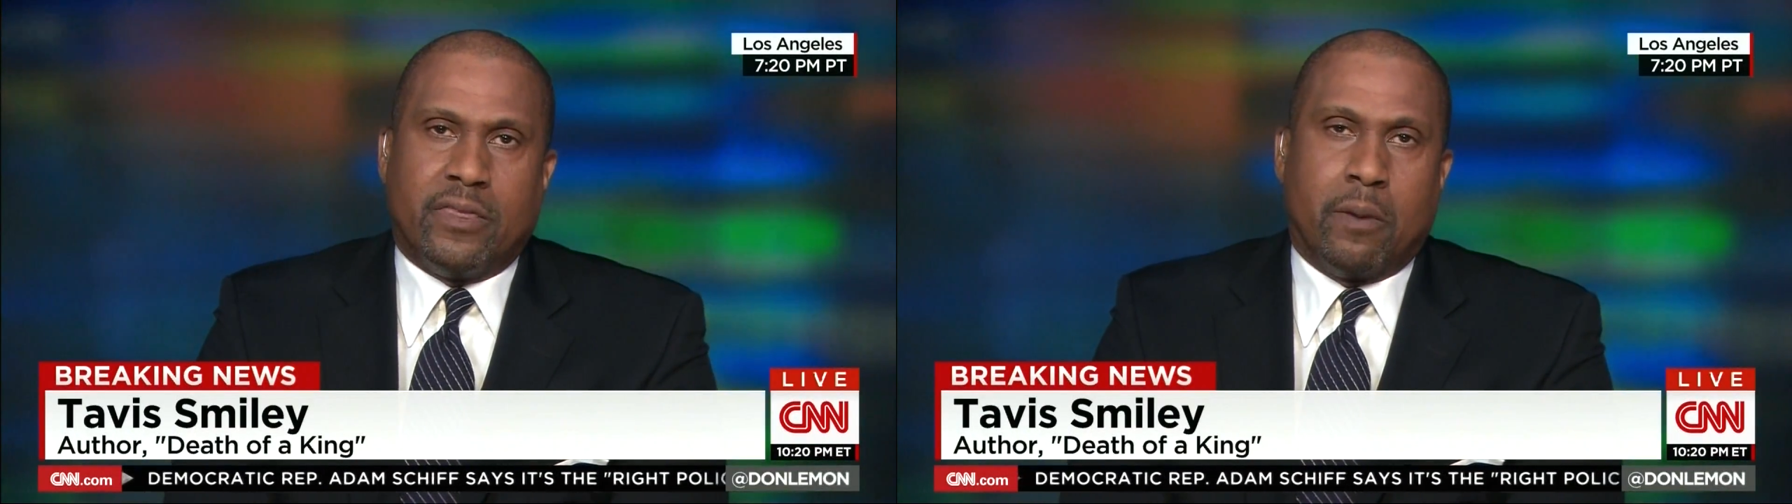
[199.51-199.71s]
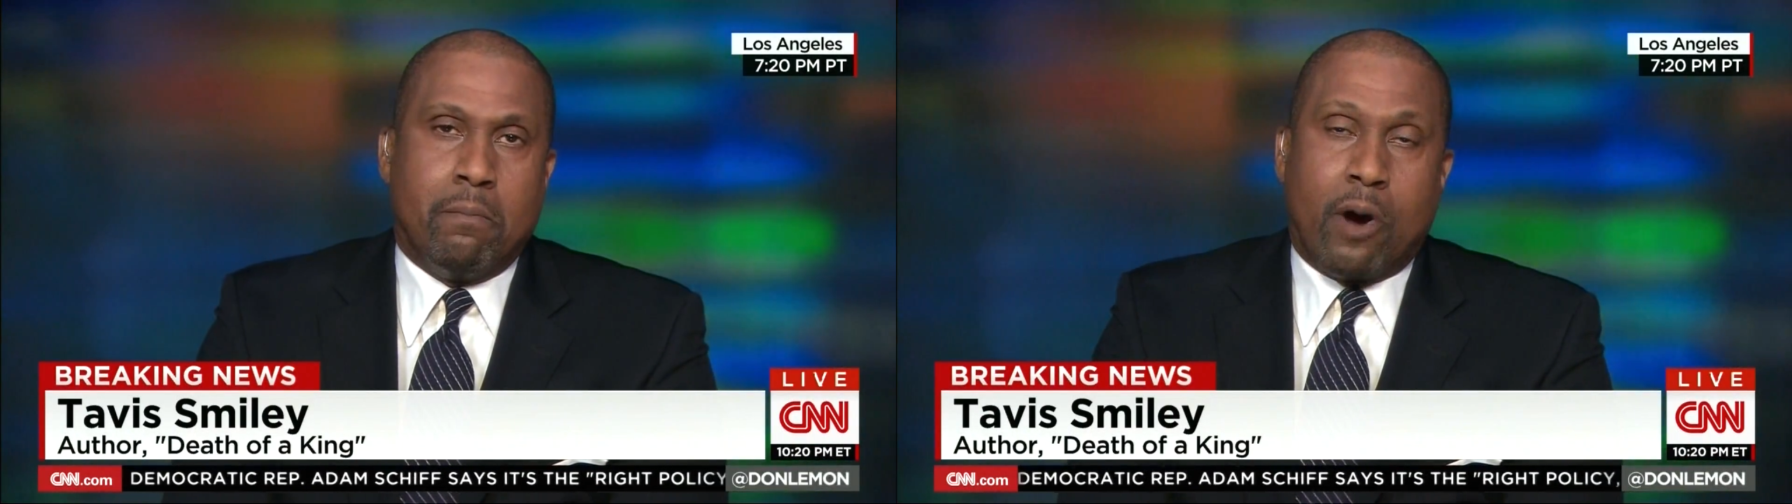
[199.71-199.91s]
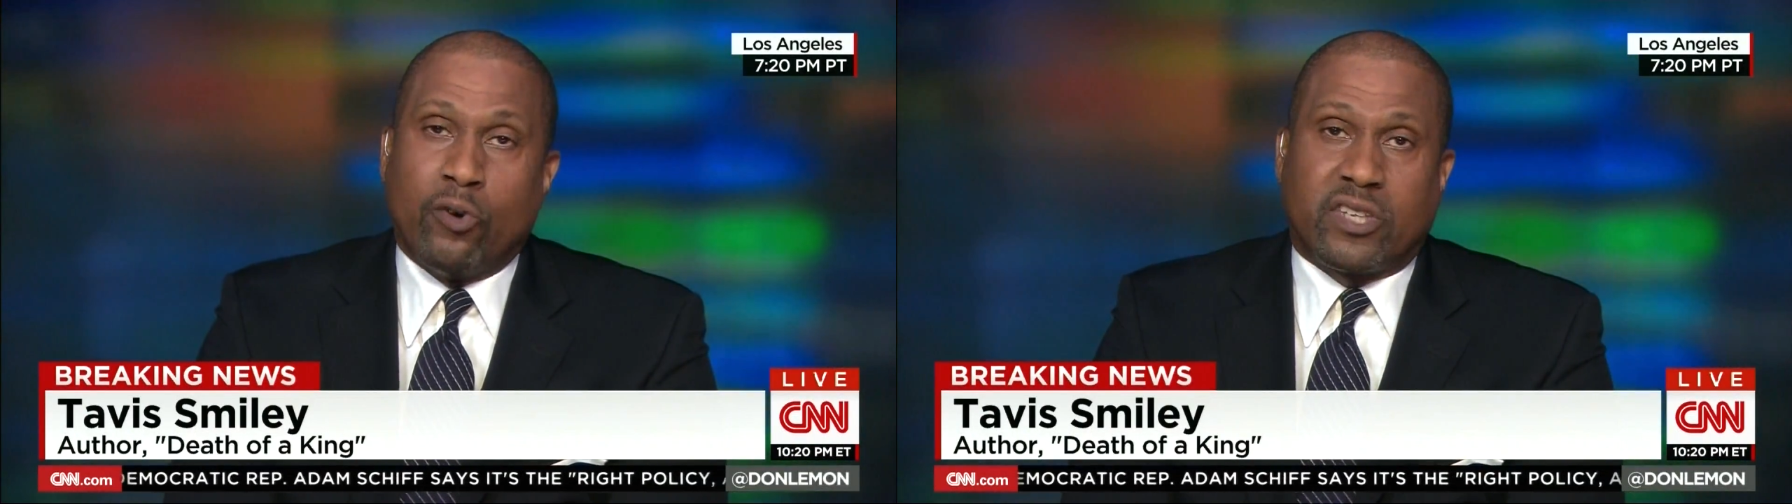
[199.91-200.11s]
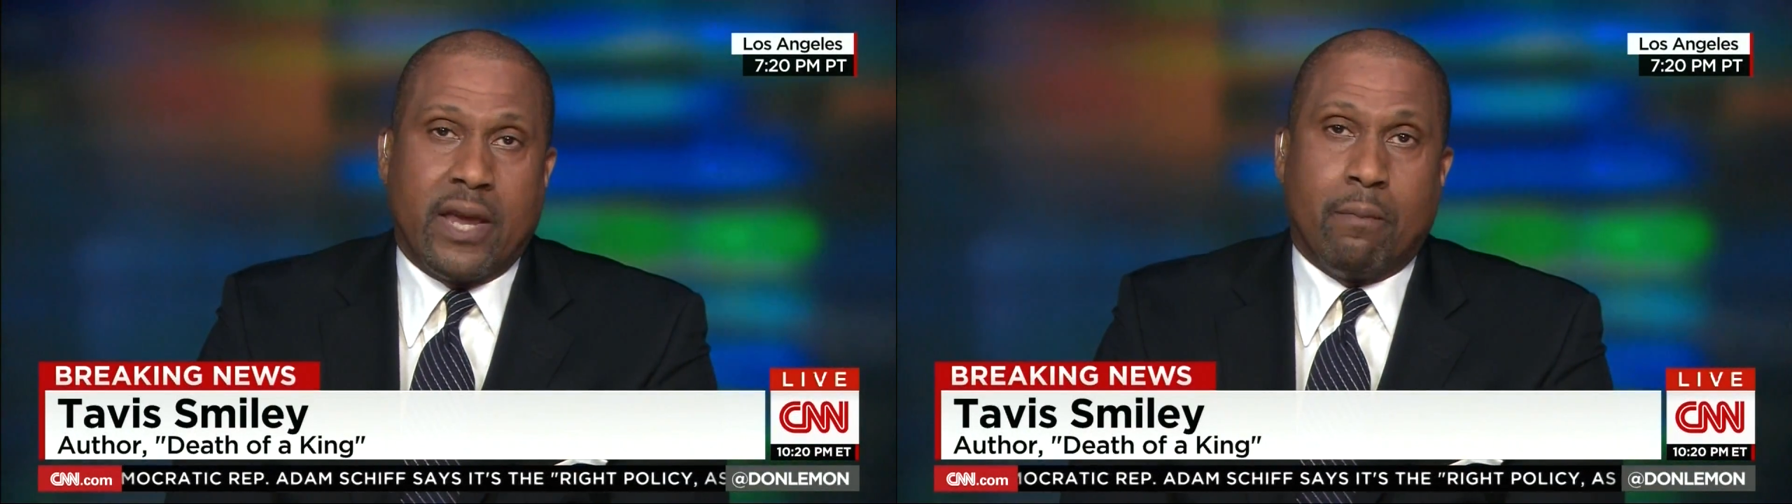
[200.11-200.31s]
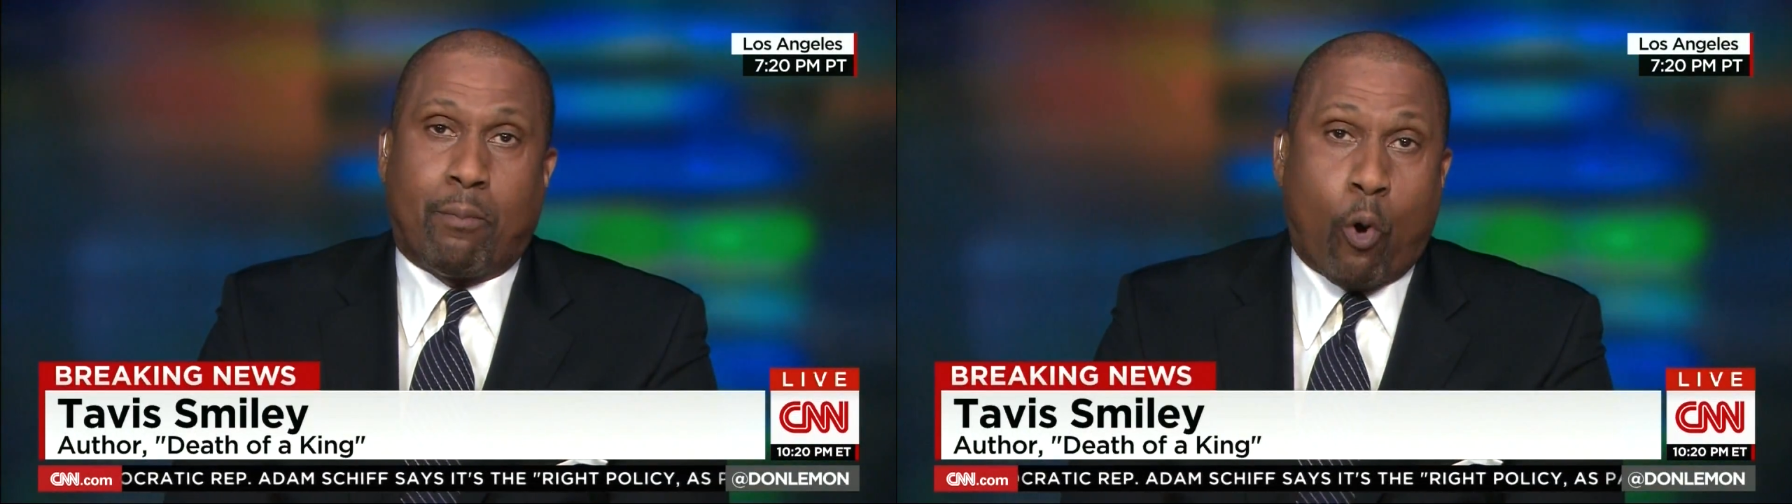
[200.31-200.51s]
the most
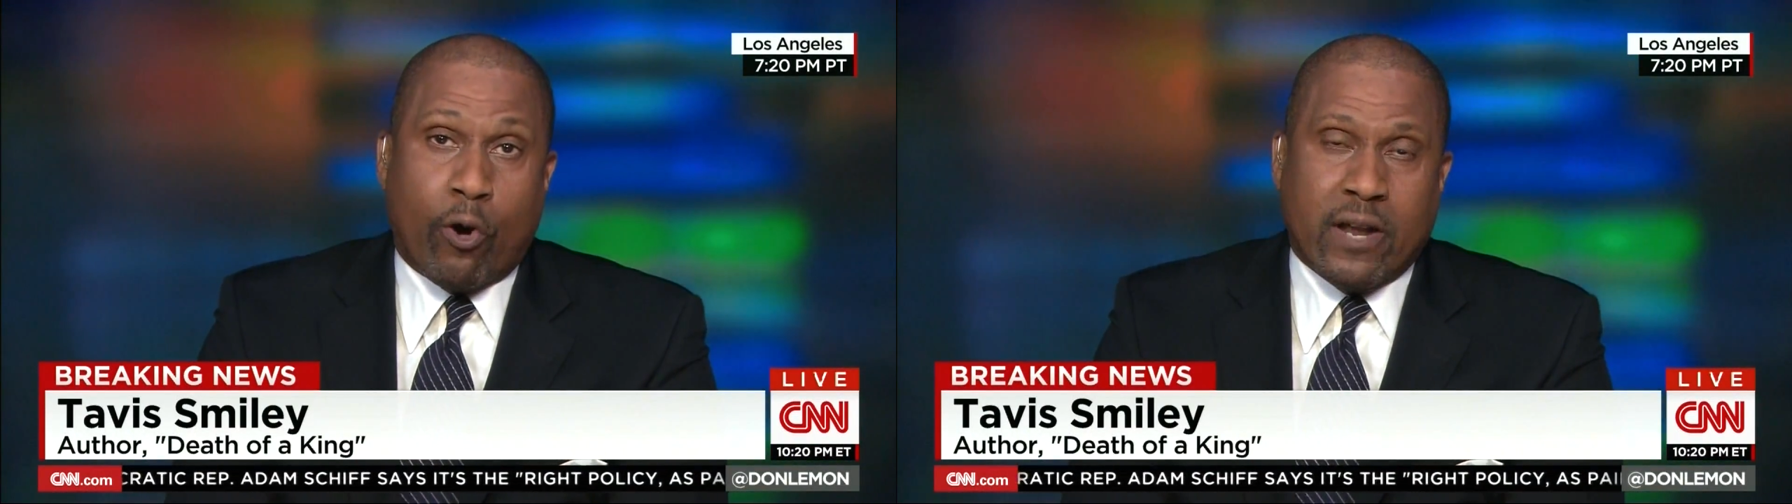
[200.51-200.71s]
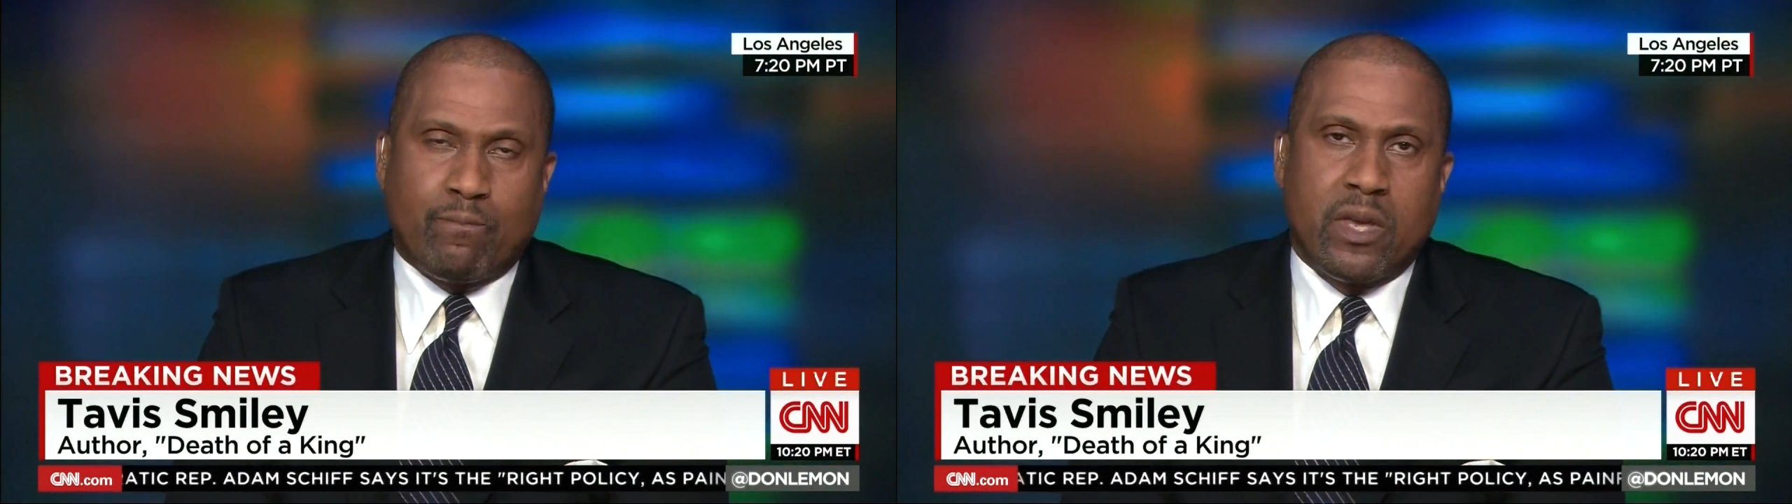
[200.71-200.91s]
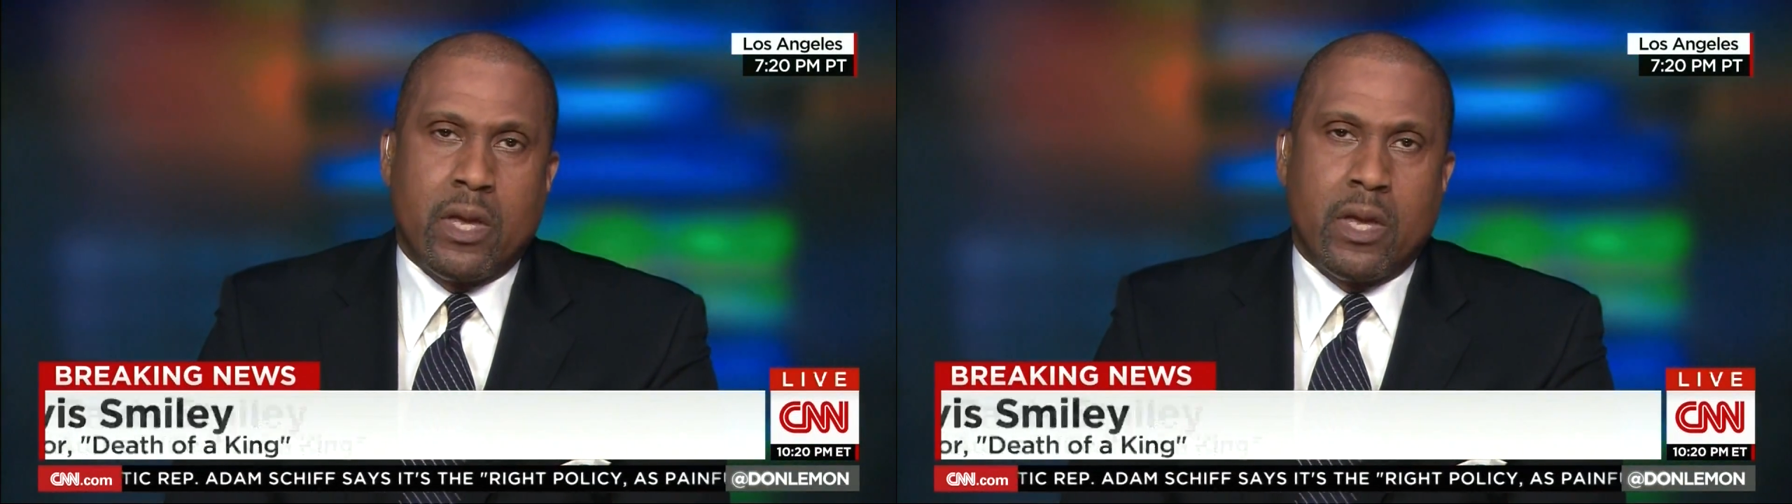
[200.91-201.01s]
important